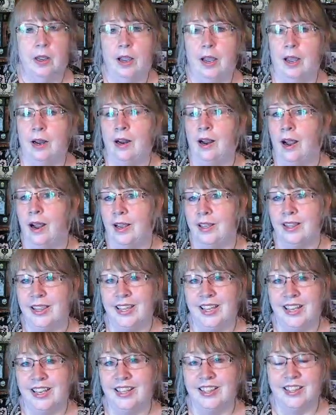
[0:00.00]
And I
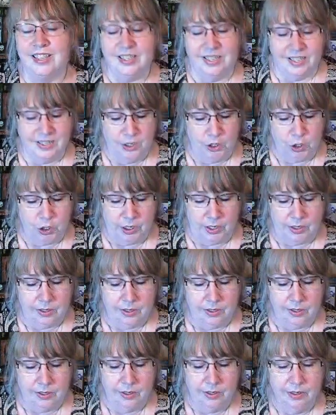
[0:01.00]
think this is
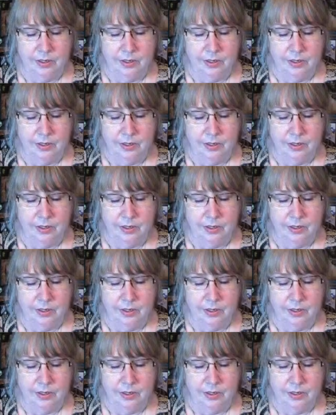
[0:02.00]
just,